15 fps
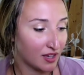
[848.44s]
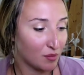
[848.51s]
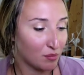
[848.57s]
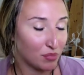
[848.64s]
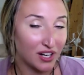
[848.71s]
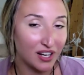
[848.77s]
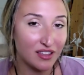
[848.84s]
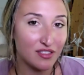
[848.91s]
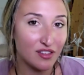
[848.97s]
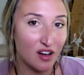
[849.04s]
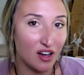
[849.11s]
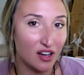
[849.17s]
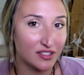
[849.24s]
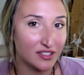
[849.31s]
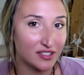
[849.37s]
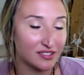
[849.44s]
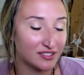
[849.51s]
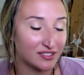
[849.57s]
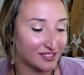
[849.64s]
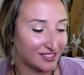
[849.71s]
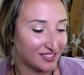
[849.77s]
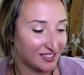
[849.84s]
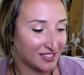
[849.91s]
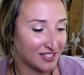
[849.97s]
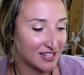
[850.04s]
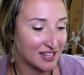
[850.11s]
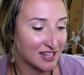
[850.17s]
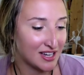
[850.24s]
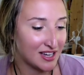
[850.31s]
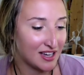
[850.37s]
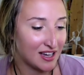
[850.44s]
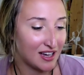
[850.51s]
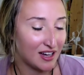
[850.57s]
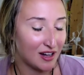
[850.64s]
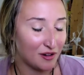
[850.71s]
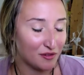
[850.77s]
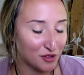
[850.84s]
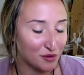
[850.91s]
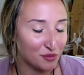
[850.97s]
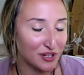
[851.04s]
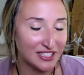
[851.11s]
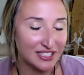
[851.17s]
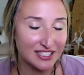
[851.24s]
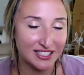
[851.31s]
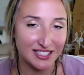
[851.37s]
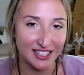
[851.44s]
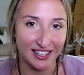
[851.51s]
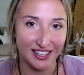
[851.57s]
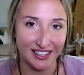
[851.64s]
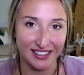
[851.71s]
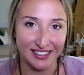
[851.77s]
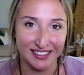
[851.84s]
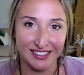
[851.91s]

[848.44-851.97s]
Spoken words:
But I thought of the wren singing.